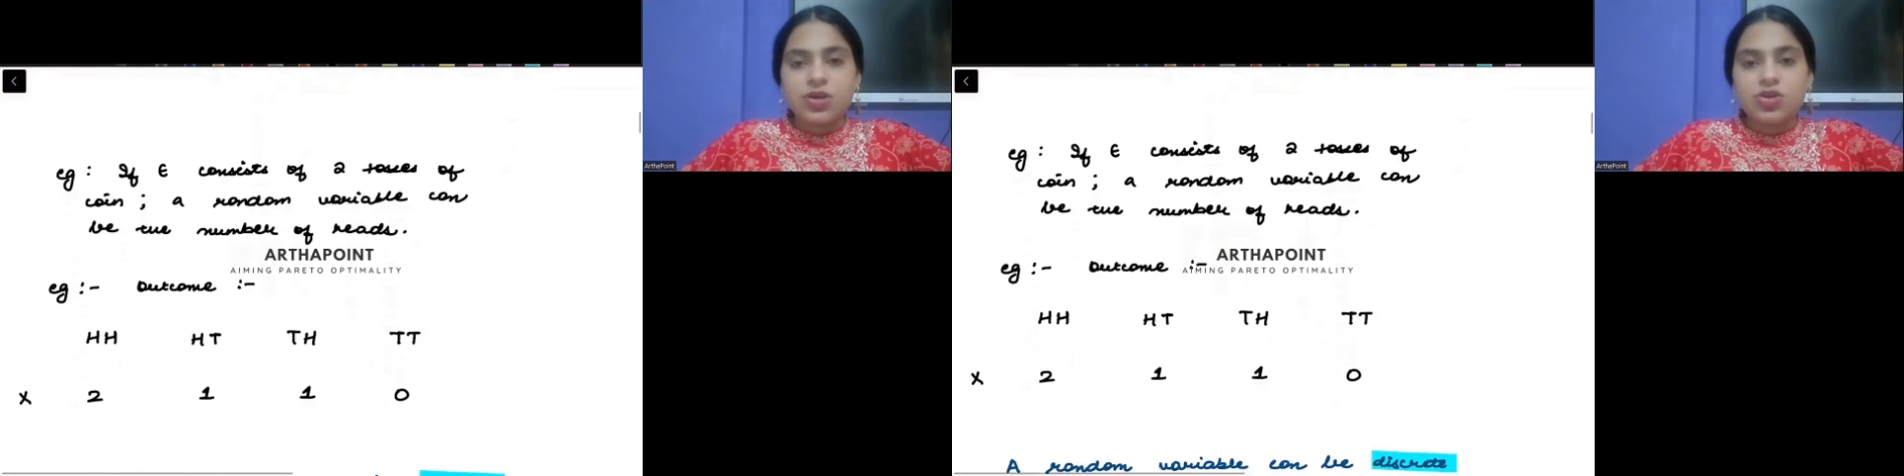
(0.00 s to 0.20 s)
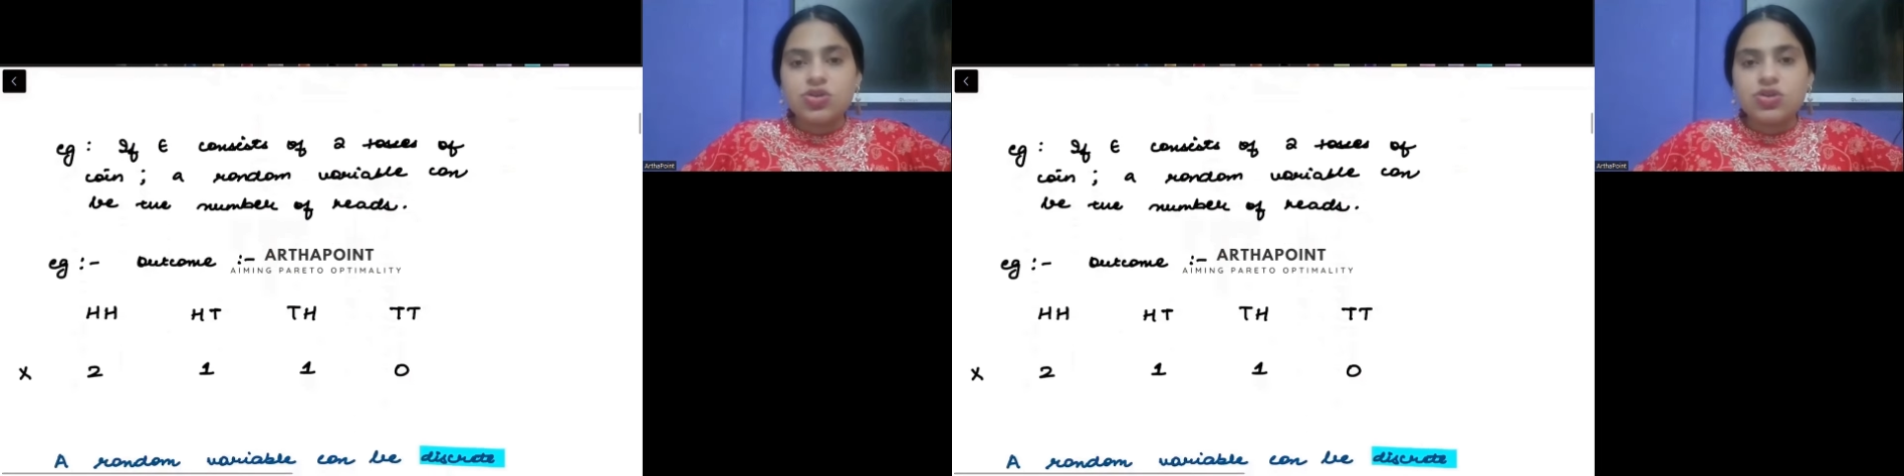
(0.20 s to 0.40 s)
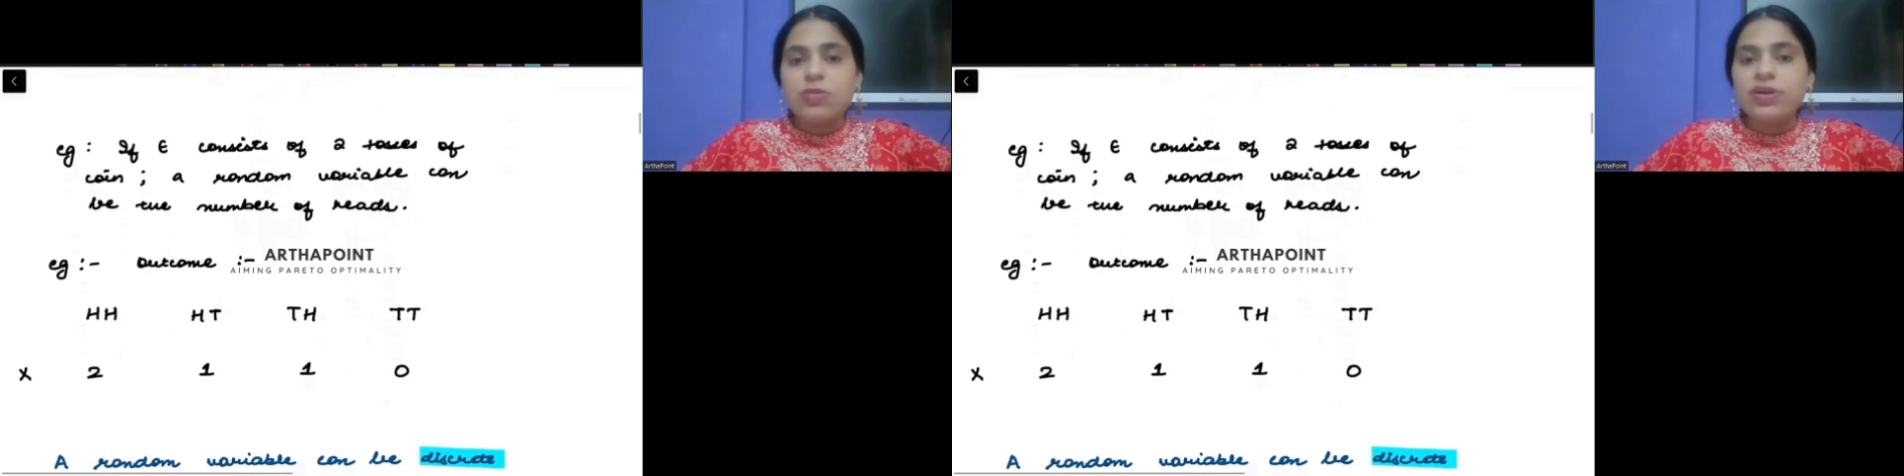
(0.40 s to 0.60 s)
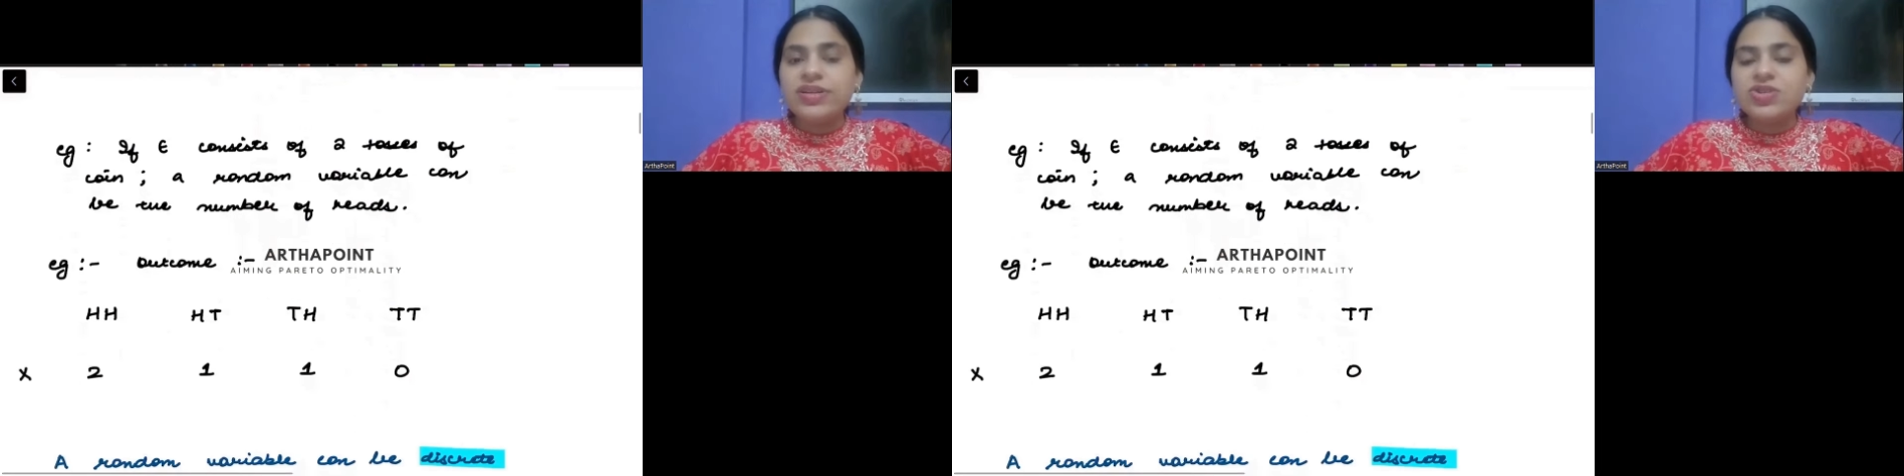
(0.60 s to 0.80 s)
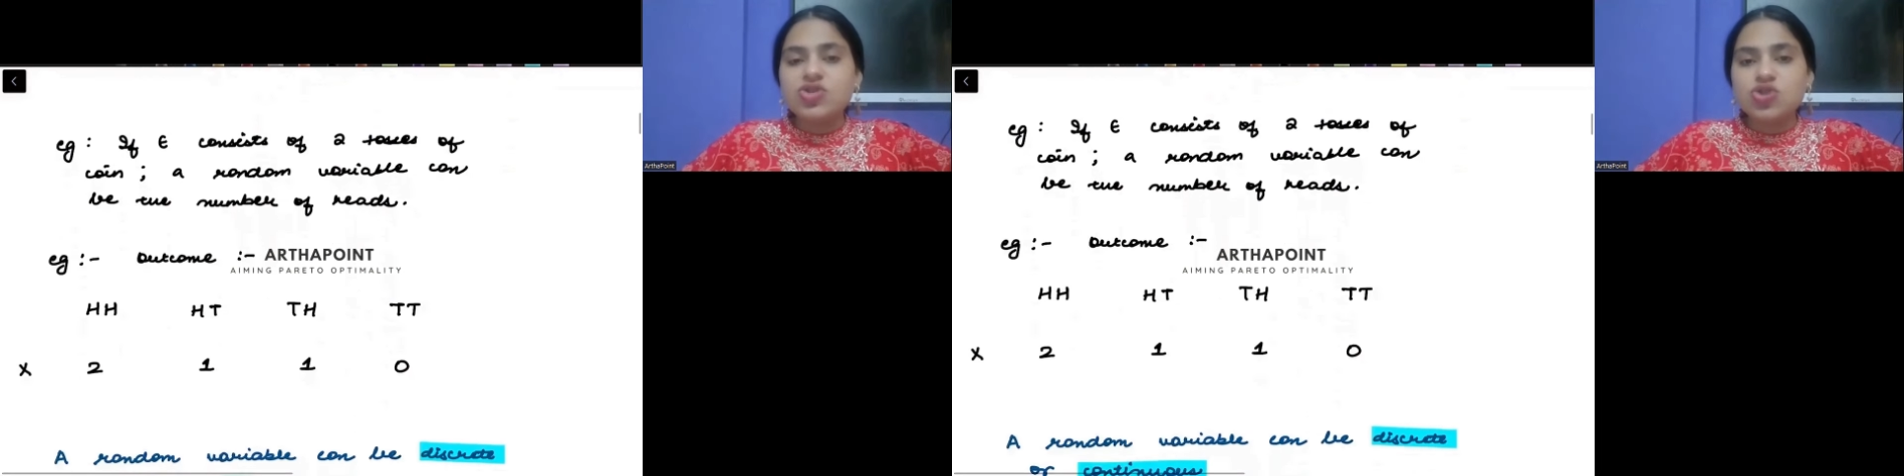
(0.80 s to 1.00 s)
So now let
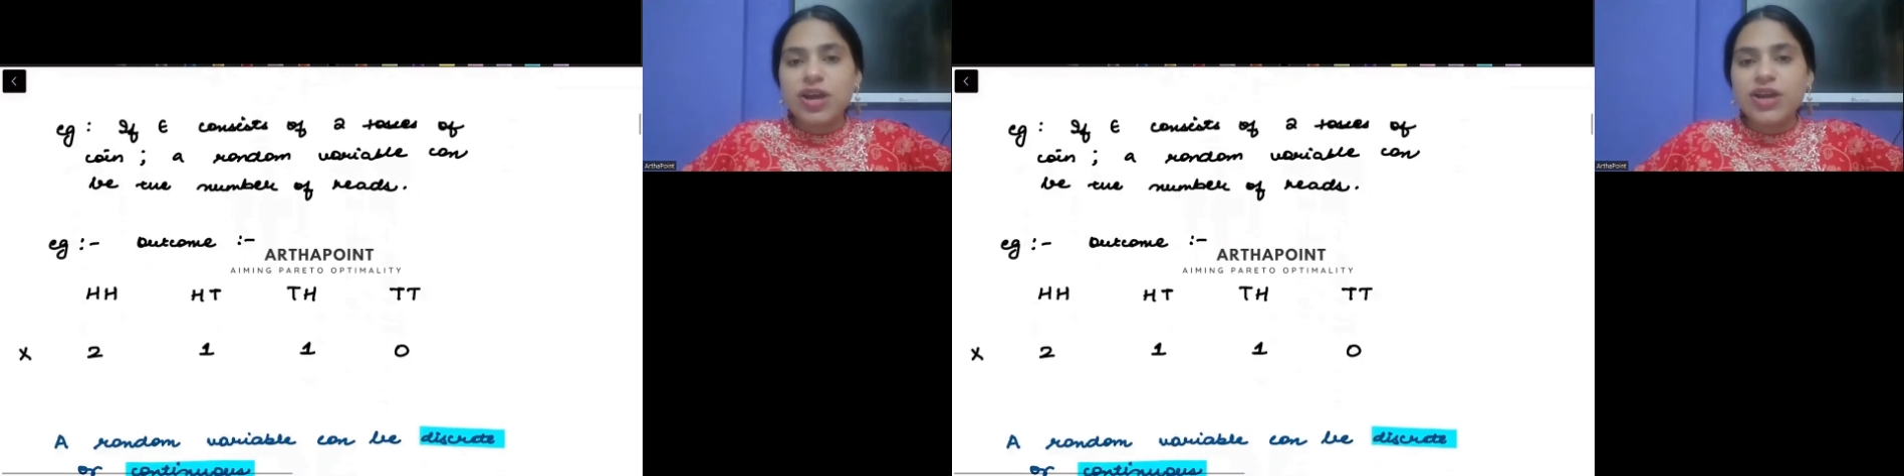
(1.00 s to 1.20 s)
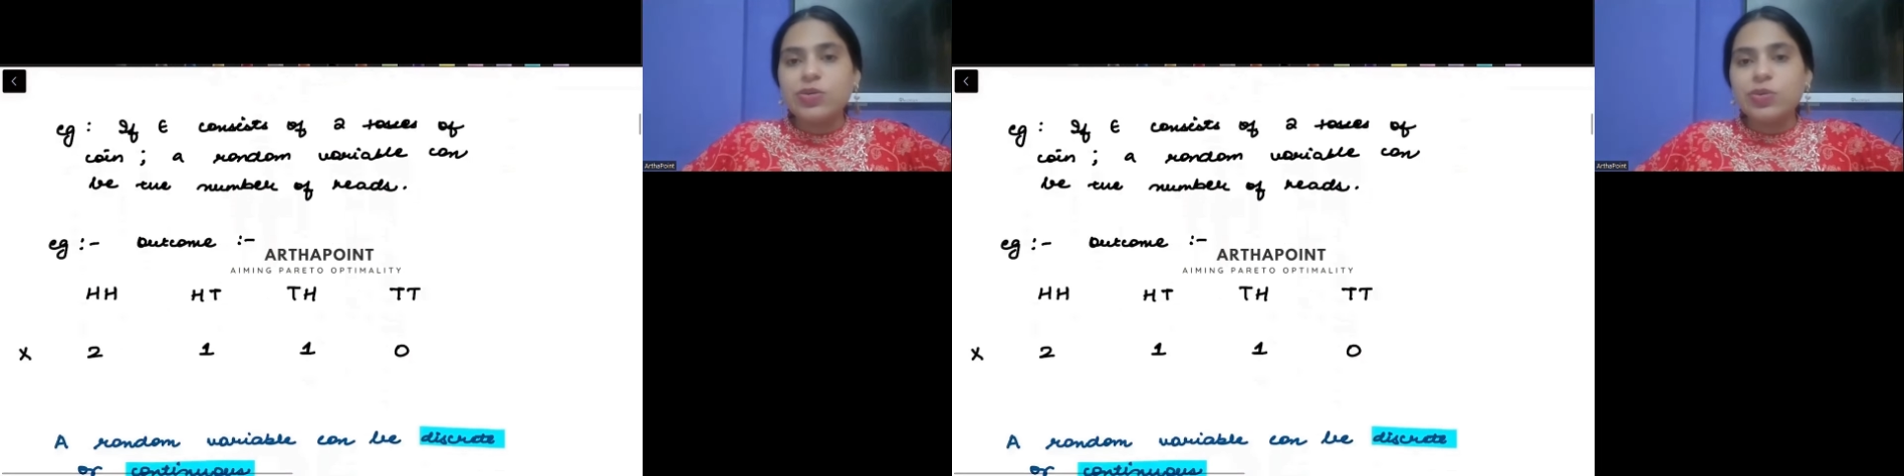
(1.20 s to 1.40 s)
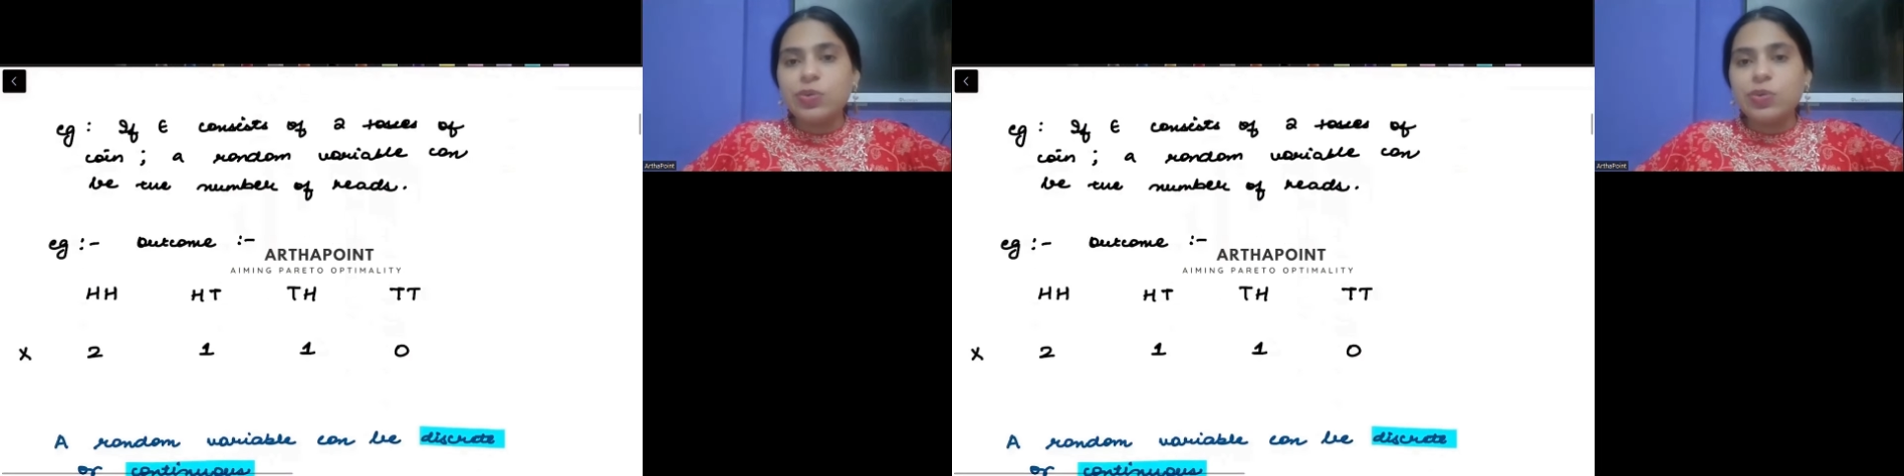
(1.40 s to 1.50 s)
us try to